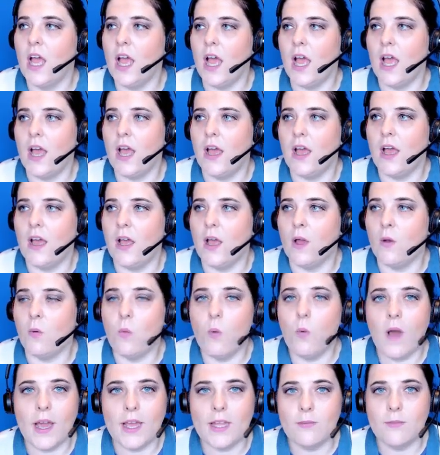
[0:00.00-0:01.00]
uh, a
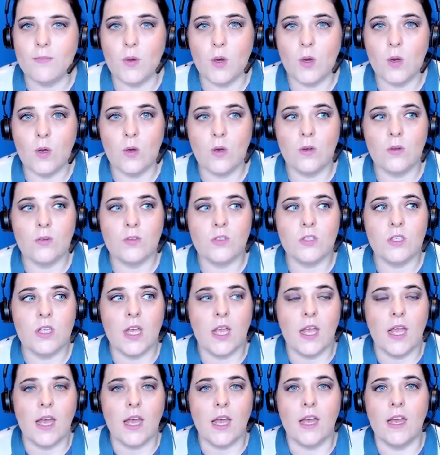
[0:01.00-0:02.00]
whiteboard,
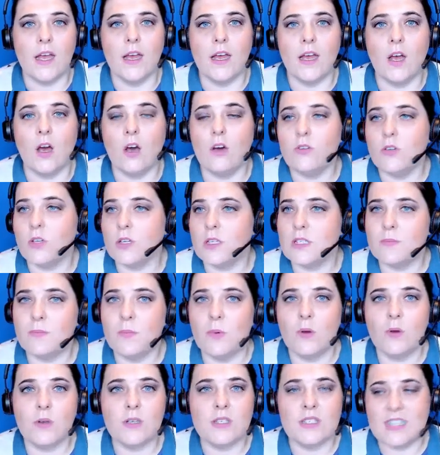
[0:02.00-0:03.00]
uh, Onyx
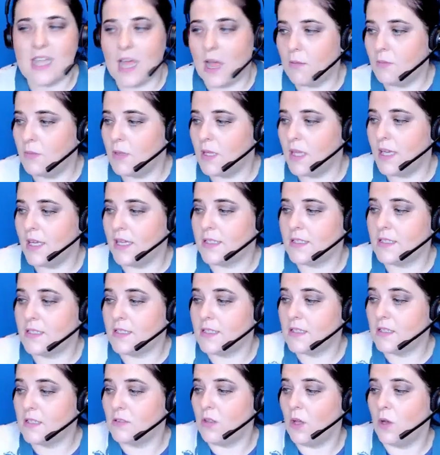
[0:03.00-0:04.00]
Boox,
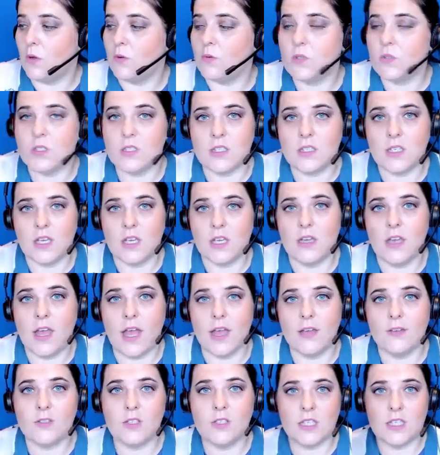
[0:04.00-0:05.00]
tablets, those uh,
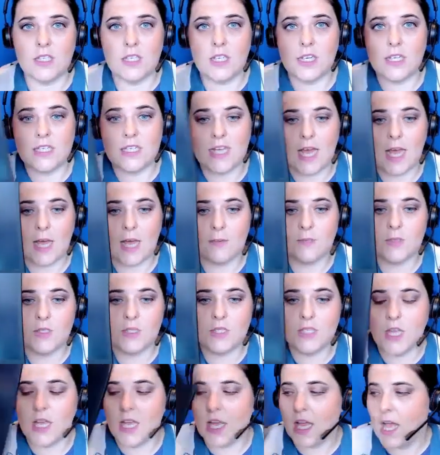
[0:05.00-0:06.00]
LCD tabs.